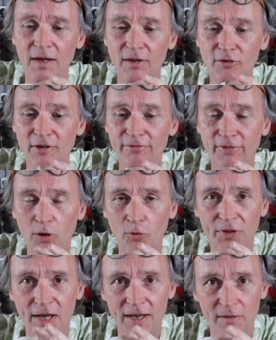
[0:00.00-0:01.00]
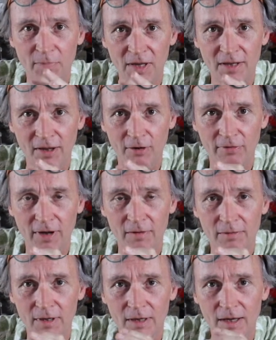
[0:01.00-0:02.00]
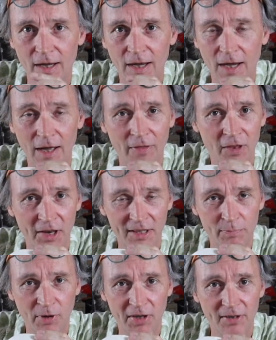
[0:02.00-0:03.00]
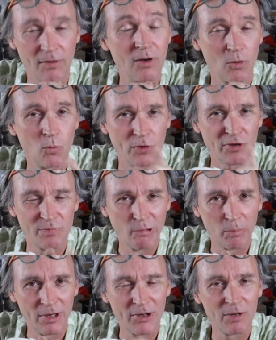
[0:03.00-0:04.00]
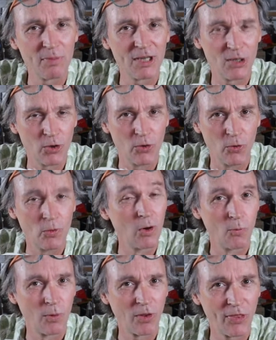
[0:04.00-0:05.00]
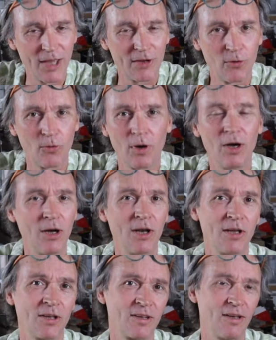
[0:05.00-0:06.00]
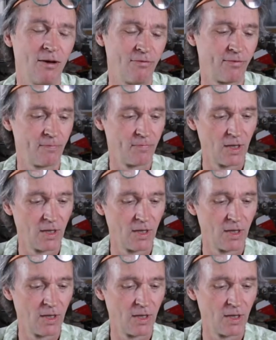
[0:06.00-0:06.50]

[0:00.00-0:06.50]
Just fold the end piece over, and the next person, which is probably going to be you, will thank your earlier self.